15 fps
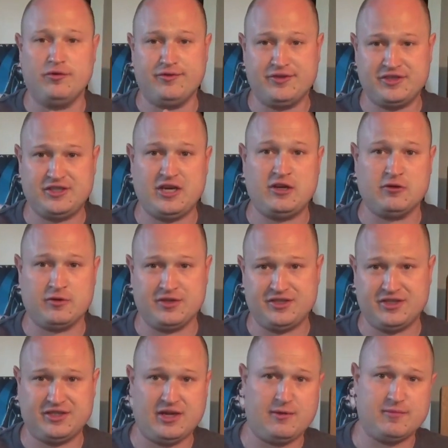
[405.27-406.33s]
scenery is
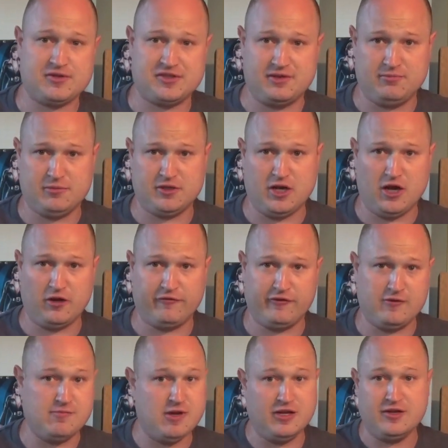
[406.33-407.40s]
the same as
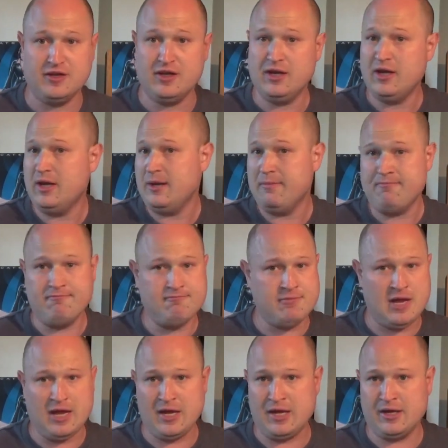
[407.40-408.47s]
cinematography, but
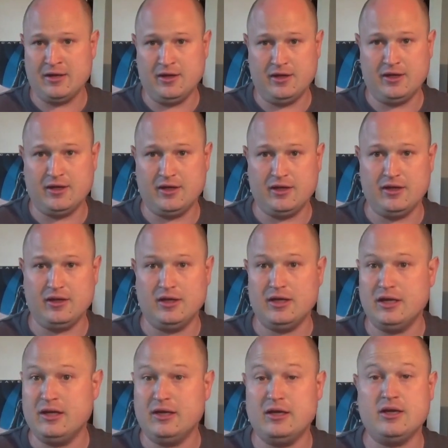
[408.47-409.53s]
man, it
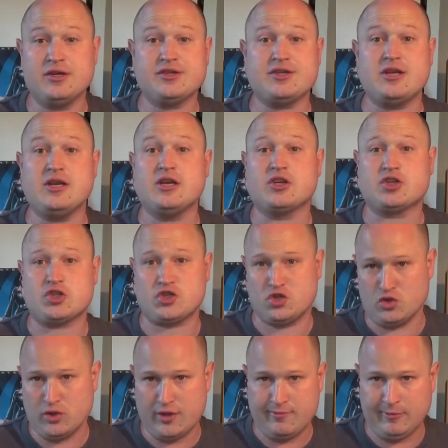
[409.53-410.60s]
is
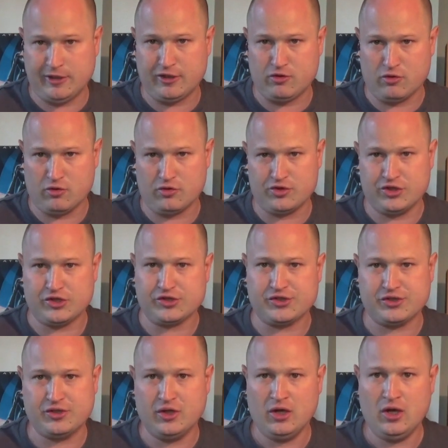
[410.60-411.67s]
extremely
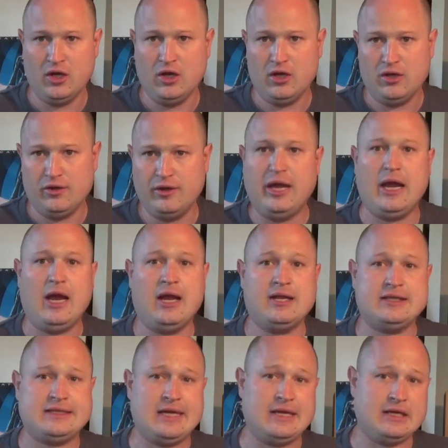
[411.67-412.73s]
gorgeous. They had
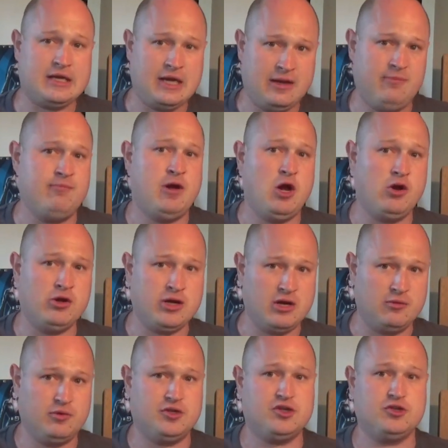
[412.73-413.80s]
it set in
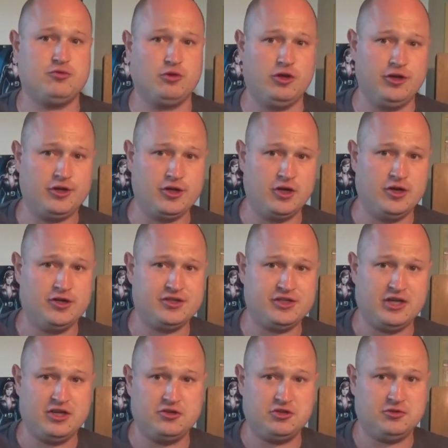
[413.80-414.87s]
Cambodia, which is really good
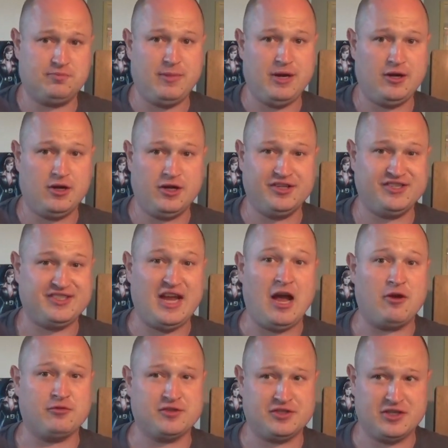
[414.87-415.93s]
instead of just being on the
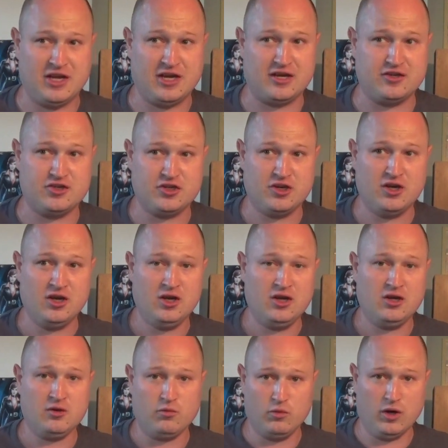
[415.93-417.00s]
soundstage,
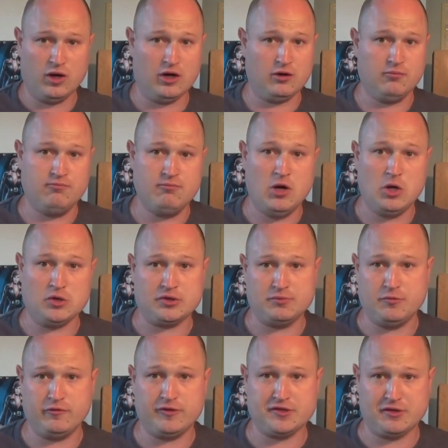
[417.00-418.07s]
where most
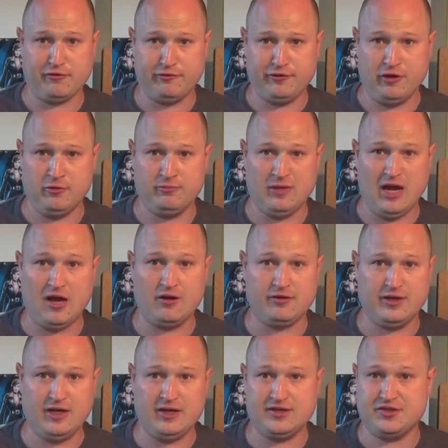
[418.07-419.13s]
movies are filmed
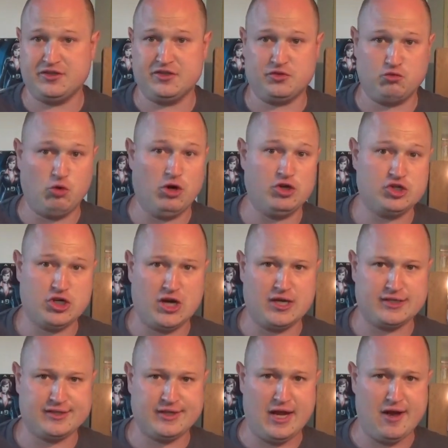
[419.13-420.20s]
nowadays, just one giant
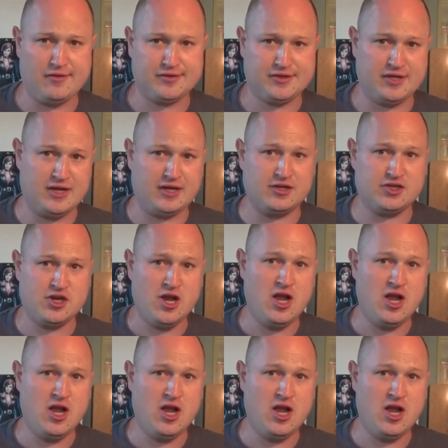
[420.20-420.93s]
soundstage.